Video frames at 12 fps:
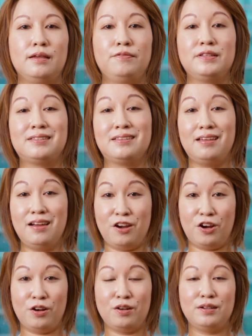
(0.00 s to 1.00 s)
If it's
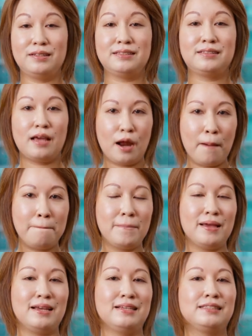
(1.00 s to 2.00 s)
there, setup
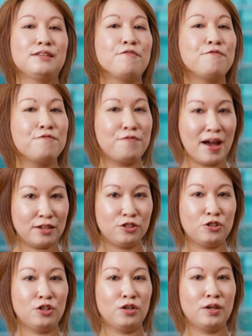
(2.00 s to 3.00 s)
is
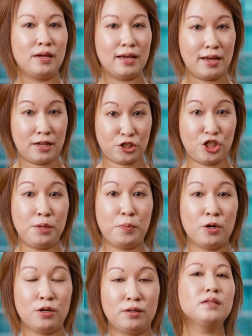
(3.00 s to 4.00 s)
faster and
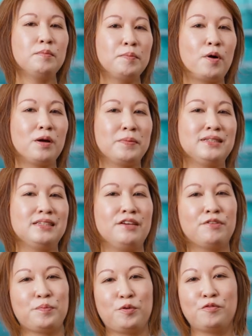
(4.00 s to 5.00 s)
cheaper. Some apartments
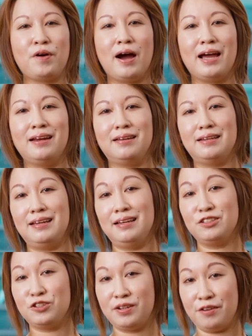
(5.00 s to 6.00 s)
even provide
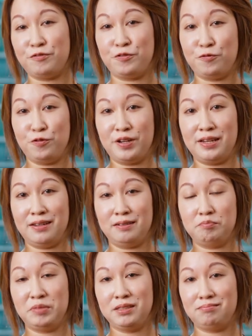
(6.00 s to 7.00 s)
internet for free,
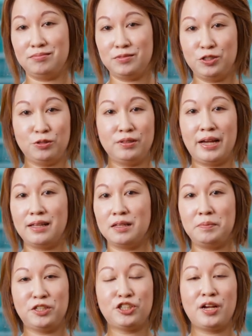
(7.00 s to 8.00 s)
but you'll
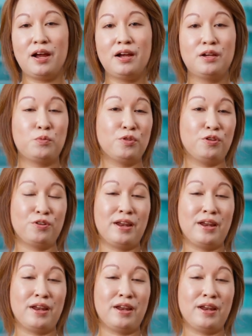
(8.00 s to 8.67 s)
likely be sharing it with your